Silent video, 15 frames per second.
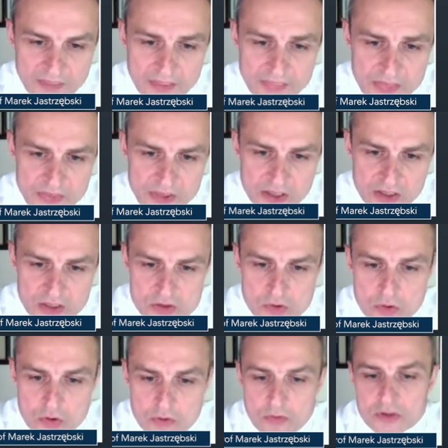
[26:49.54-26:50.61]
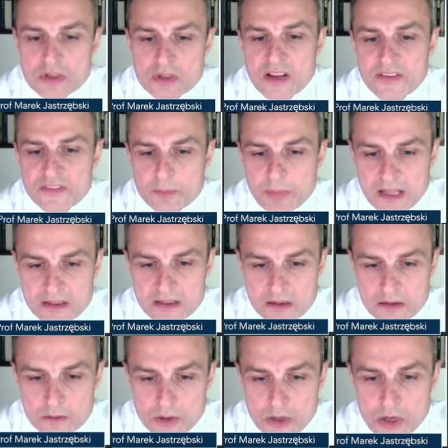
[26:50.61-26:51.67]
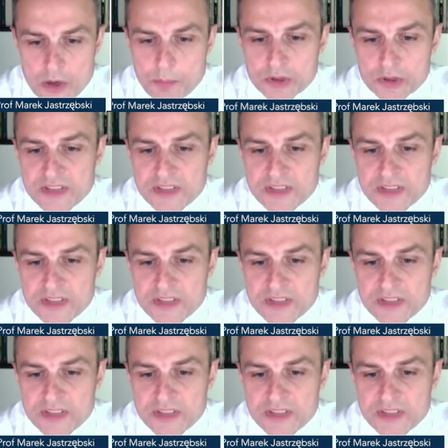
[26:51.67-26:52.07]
Another thing is to look for the left bundle uh,